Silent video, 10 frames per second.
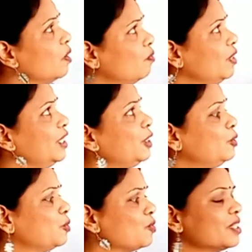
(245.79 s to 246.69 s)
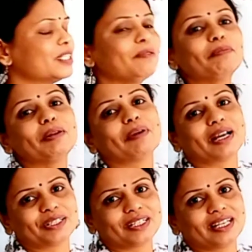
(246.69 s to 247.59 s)
we need to use the simple
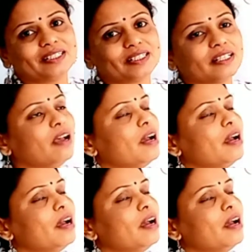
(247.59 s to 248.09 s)
past tense.